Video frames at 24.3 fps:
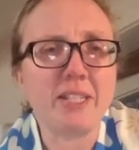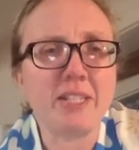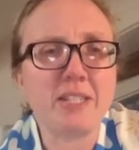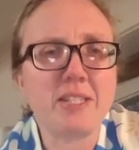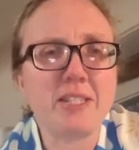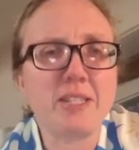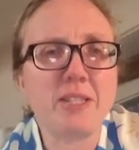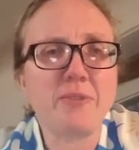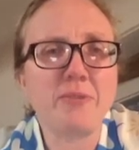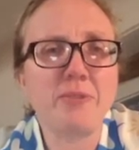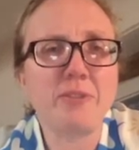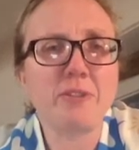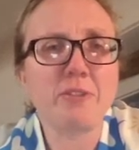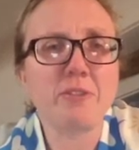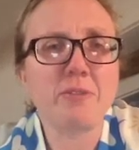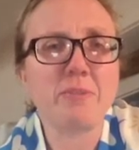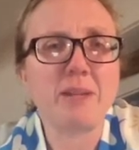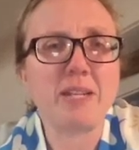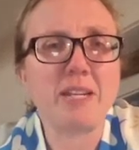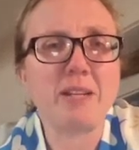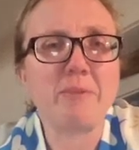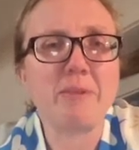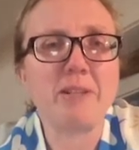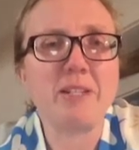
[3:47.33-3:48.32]
That's the only
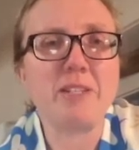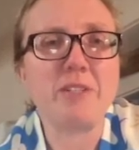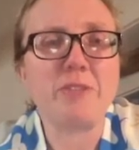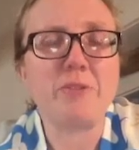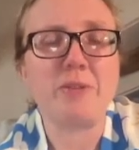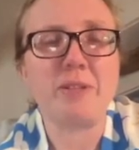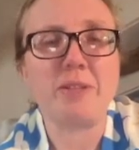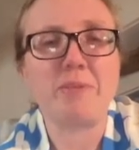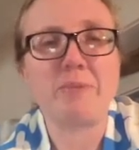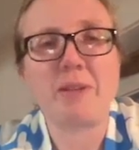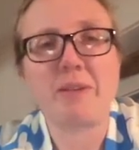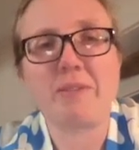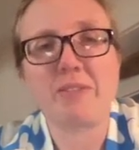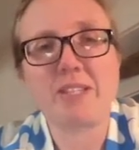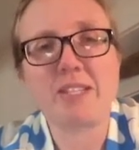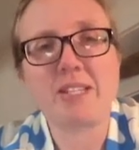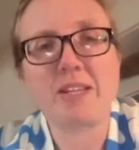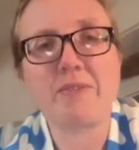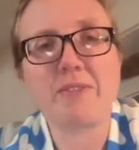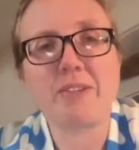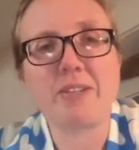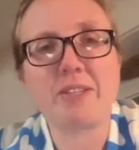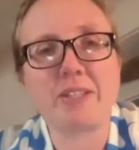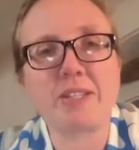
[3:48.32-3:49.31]
remaining way to do it. And we have a
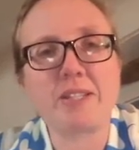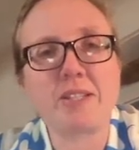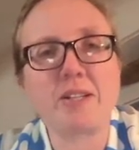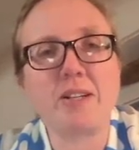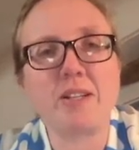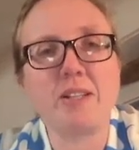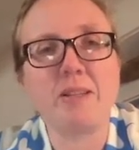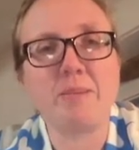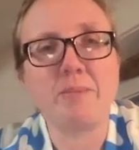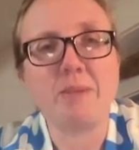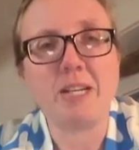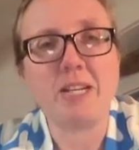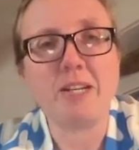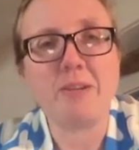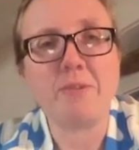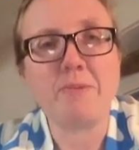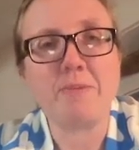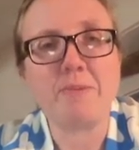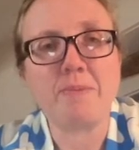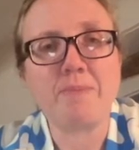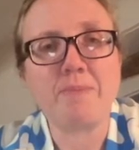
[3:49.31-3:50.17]
7 in this column now.